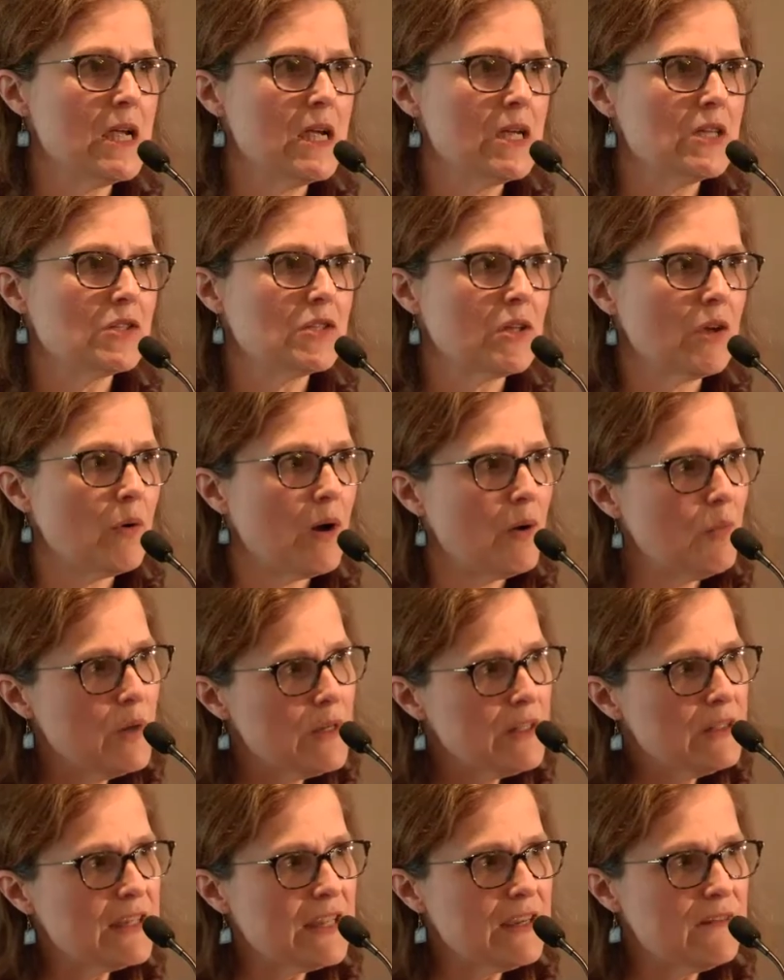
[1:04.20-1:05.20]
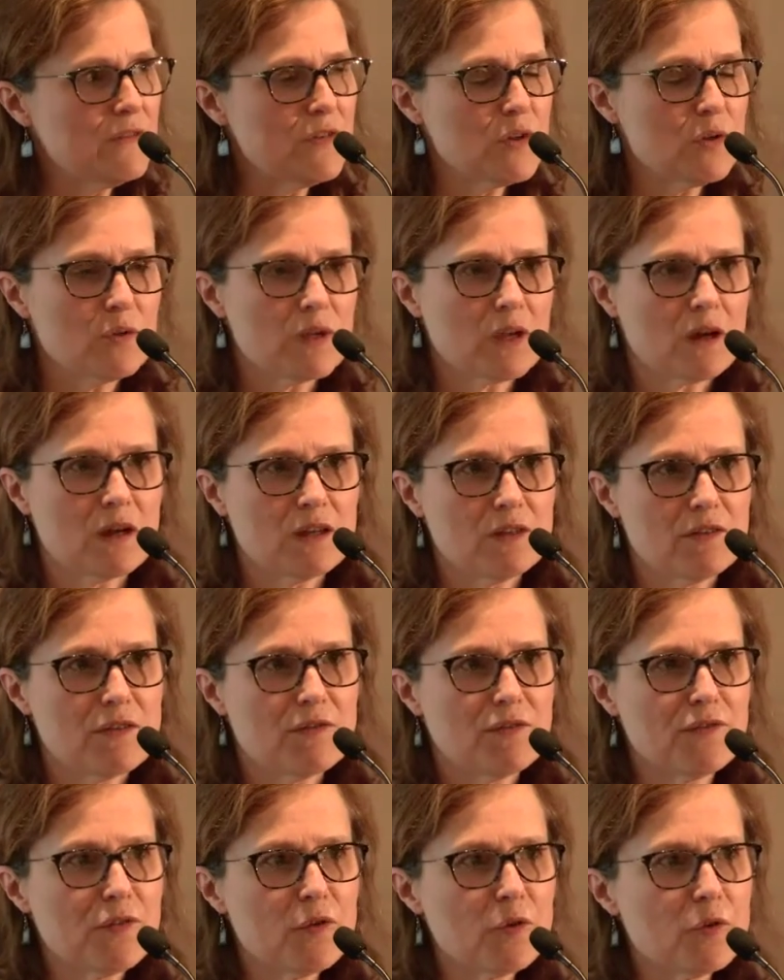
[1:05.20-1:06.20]
So I will give you the
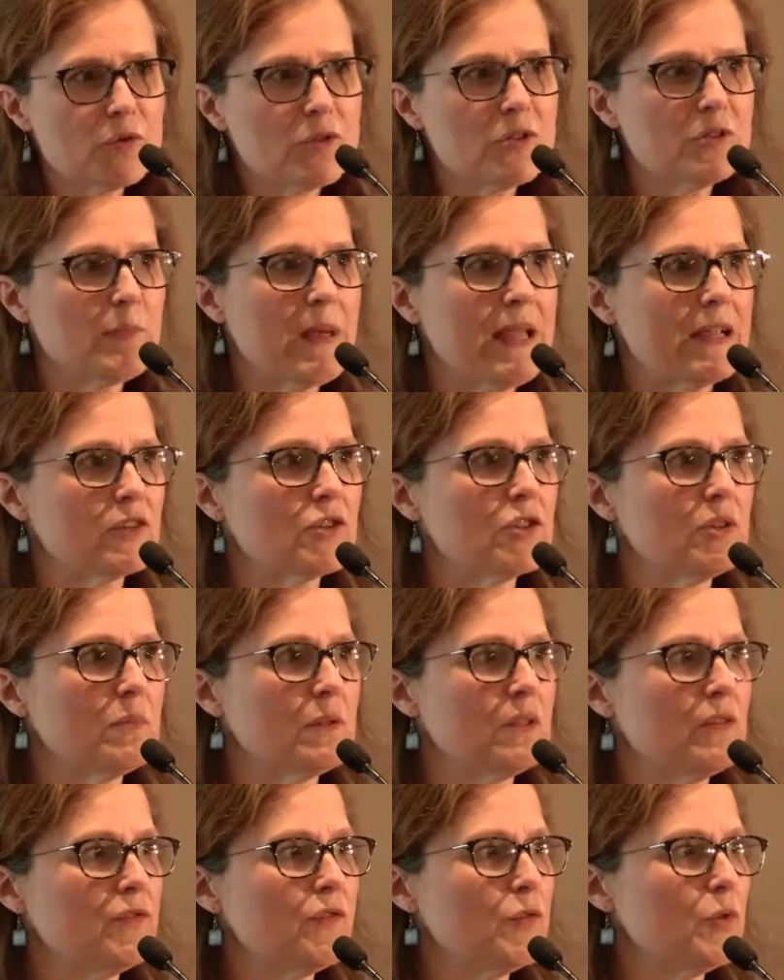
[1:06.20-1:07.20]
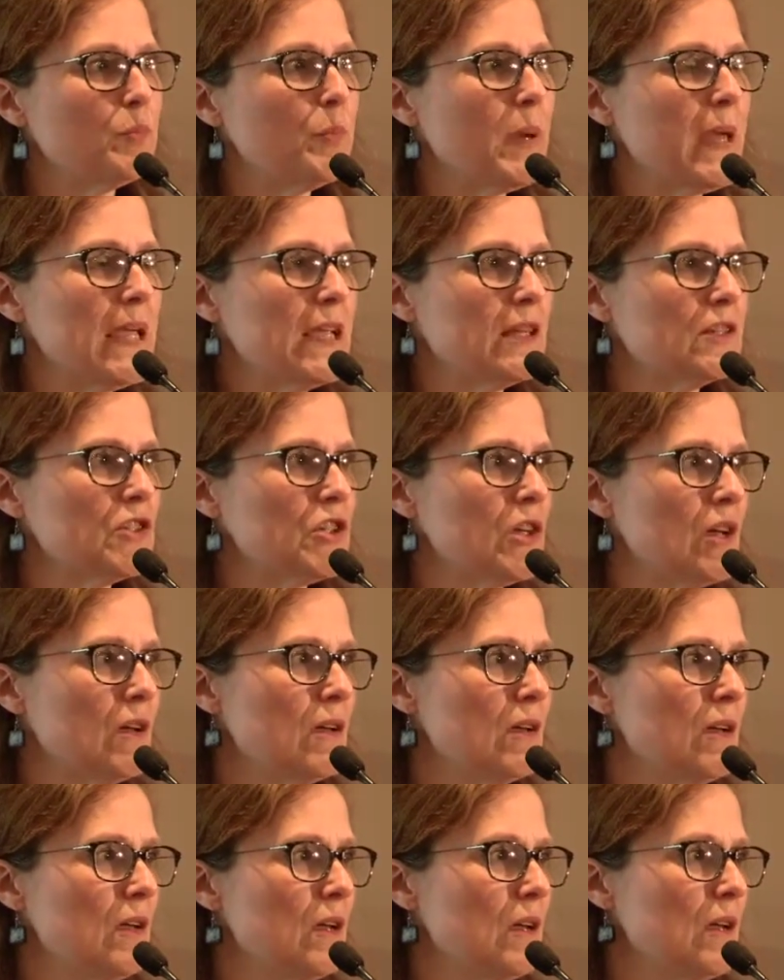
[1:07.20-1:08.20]
full spectrum and the full picture
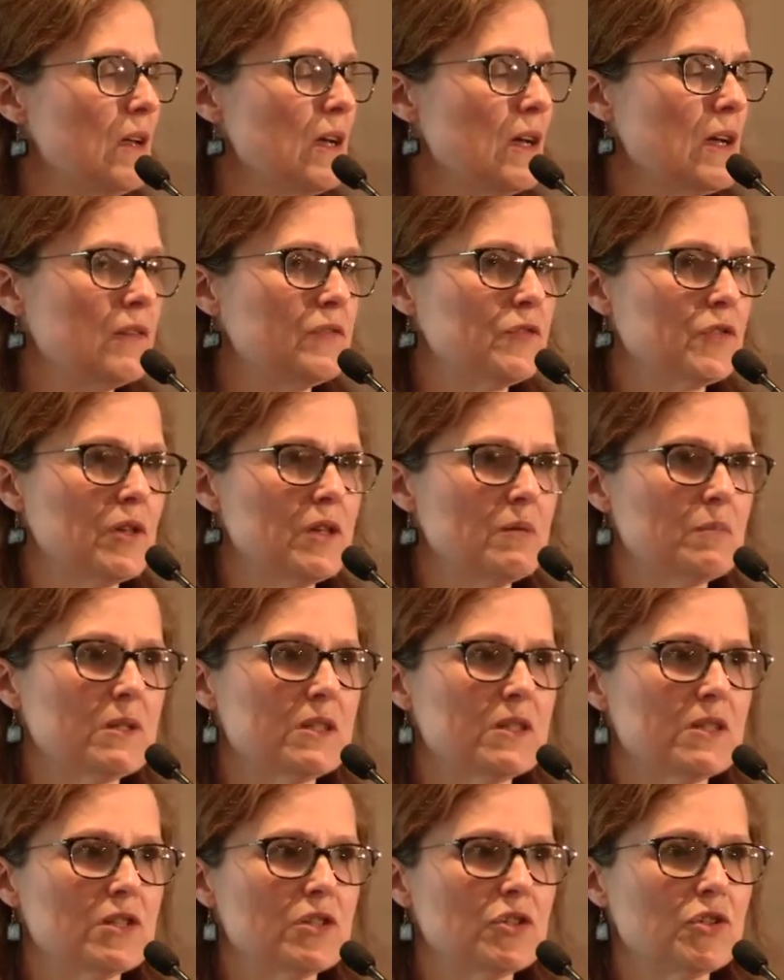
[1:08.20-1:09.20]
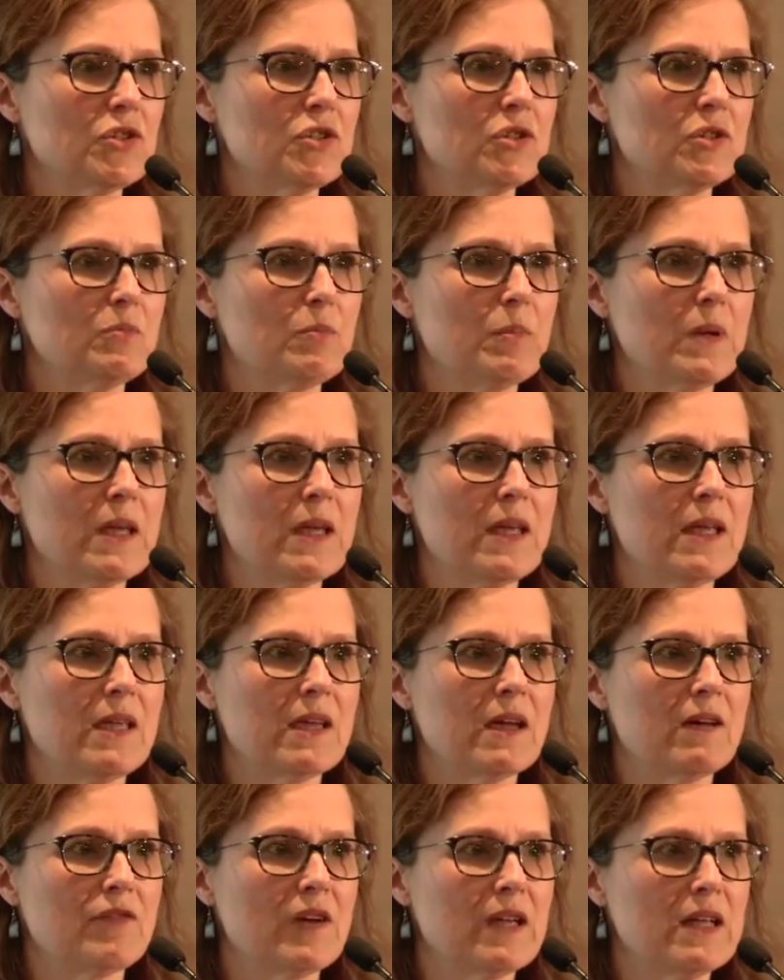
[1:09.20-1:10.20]
of treatments that should be
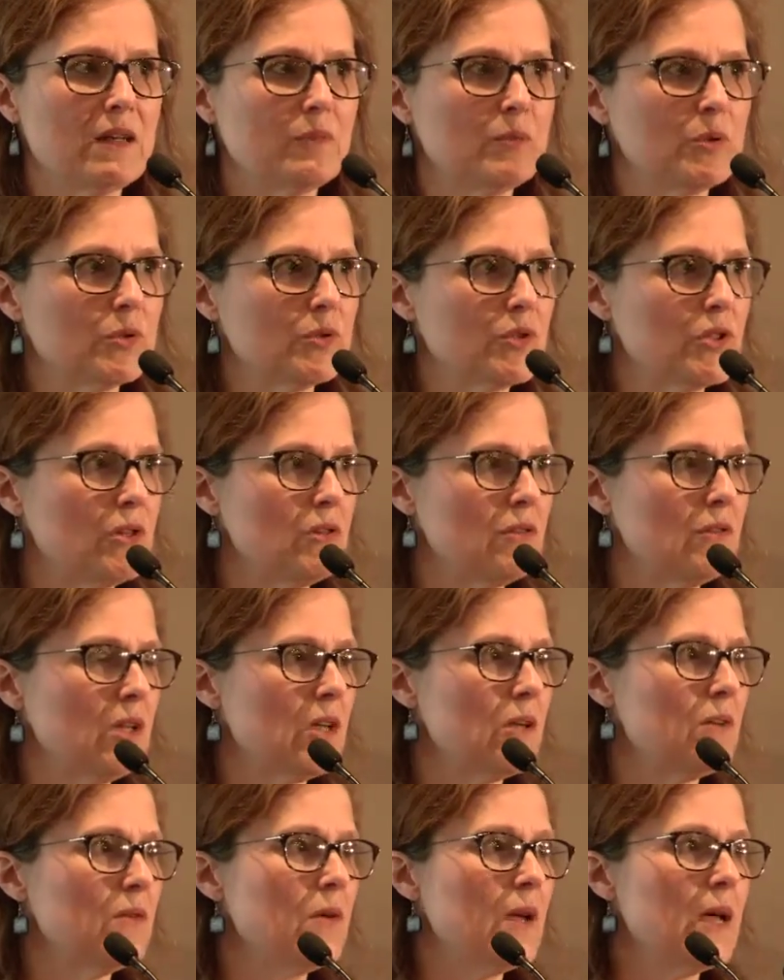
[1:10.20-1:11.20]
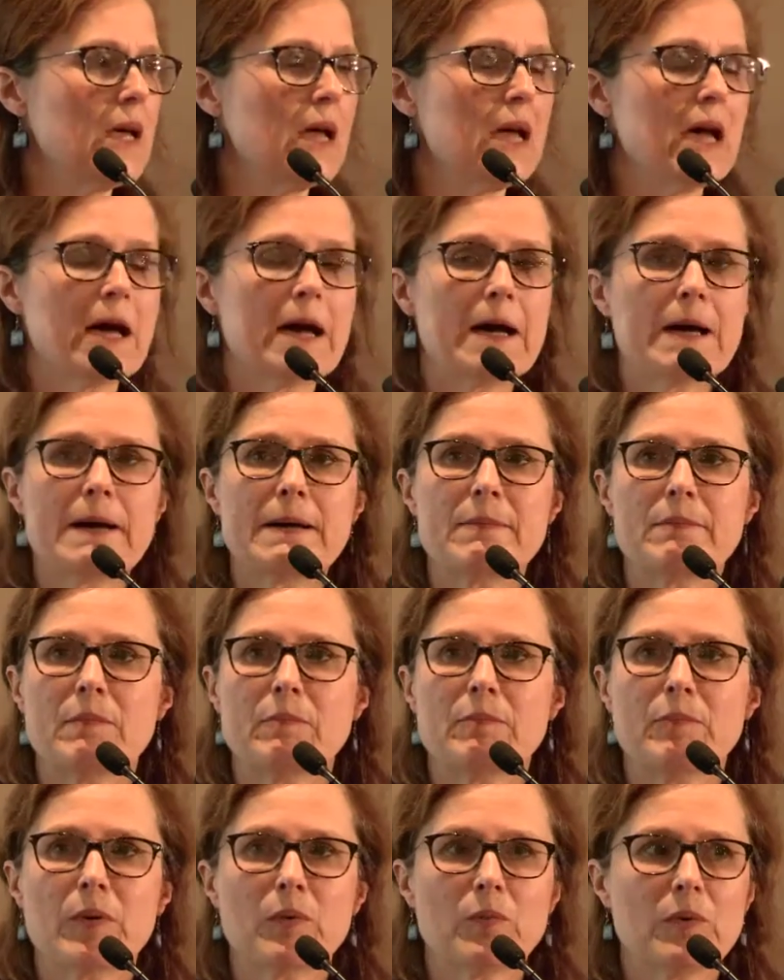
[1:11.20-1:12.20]
available to you,
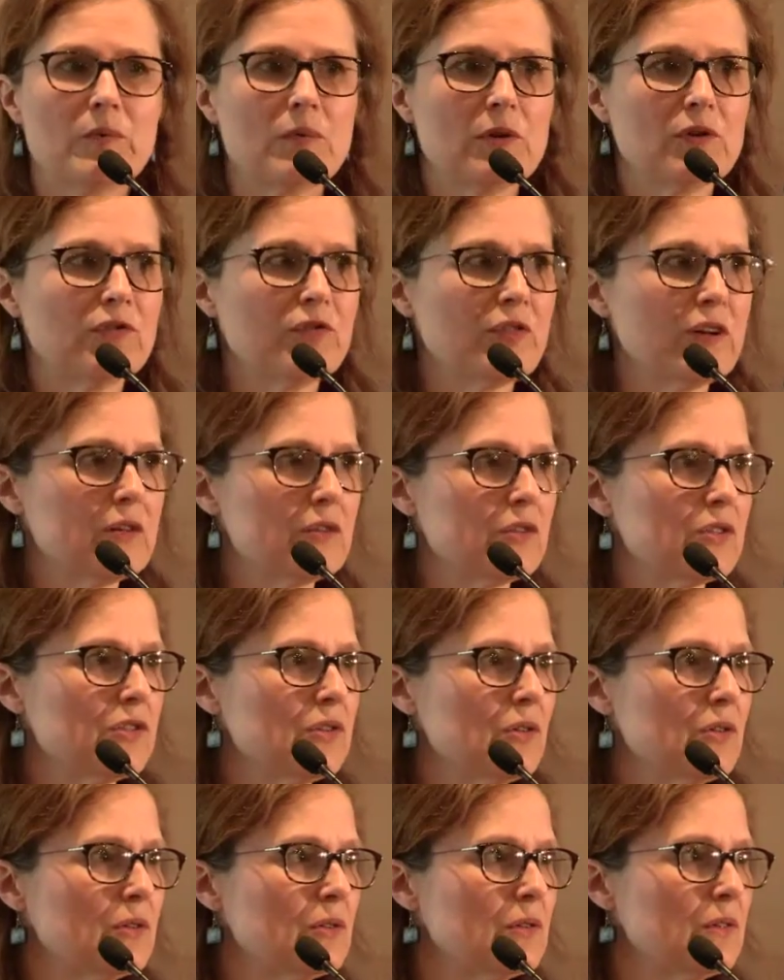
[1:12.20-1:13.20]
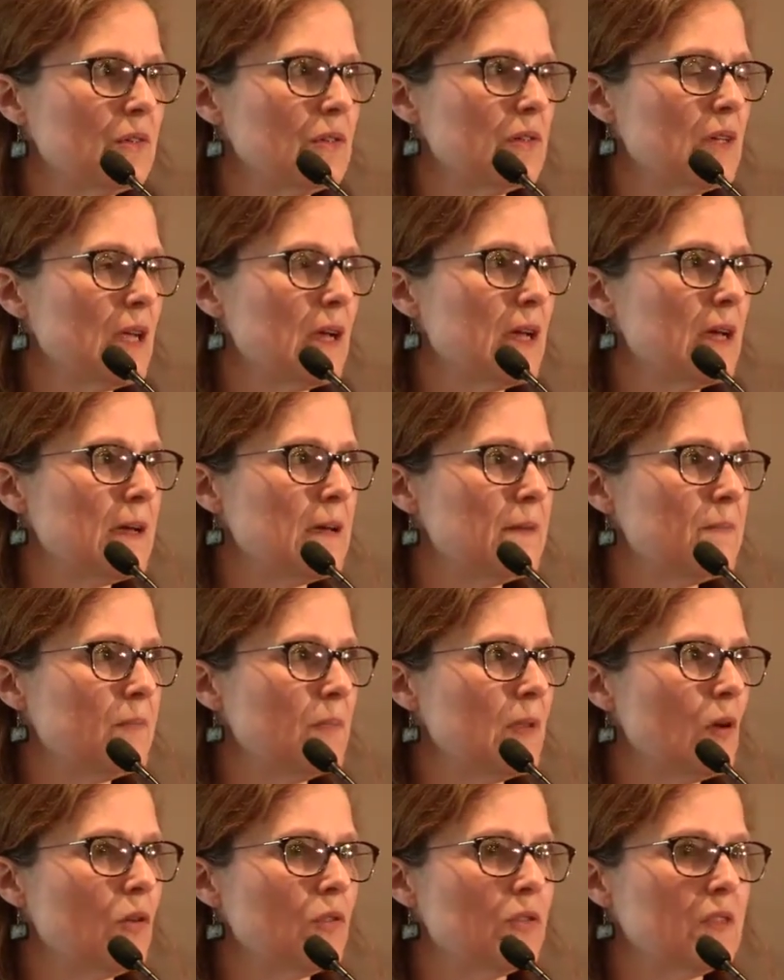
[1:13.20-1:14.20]
but we will focus on
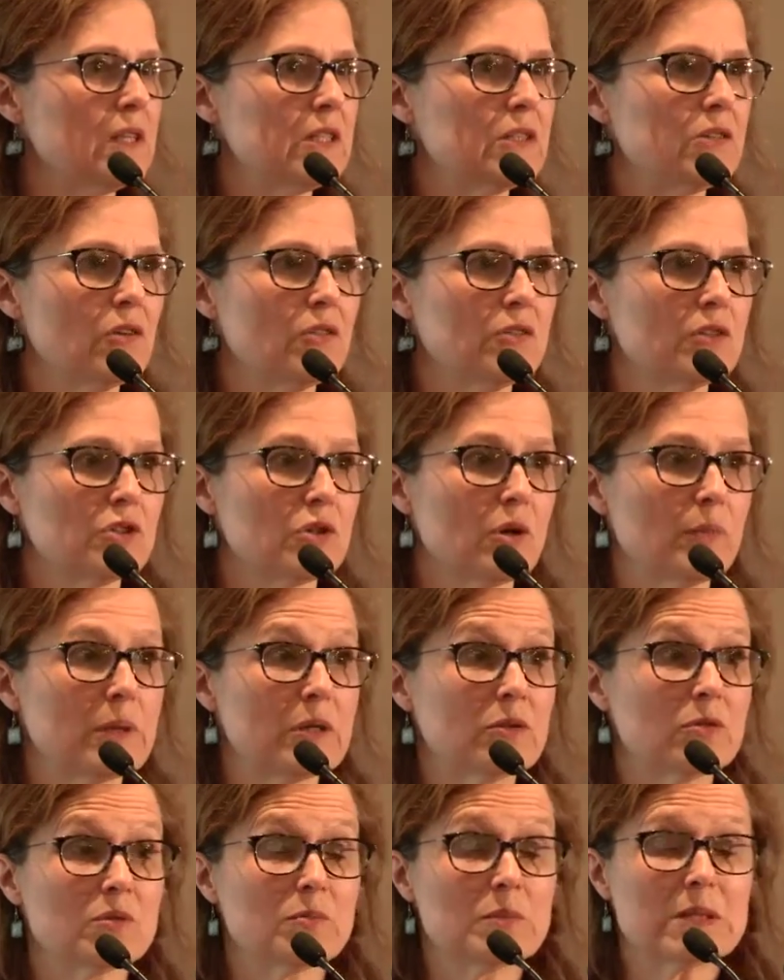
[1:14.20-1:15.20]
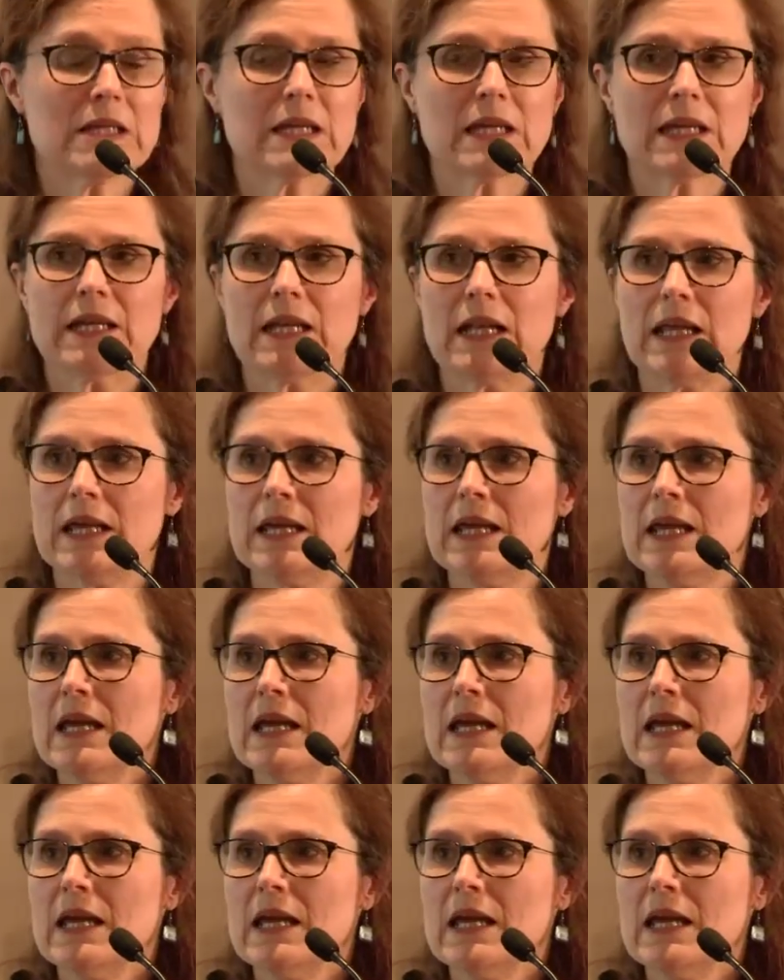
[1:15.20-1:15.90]
the topicals particularly.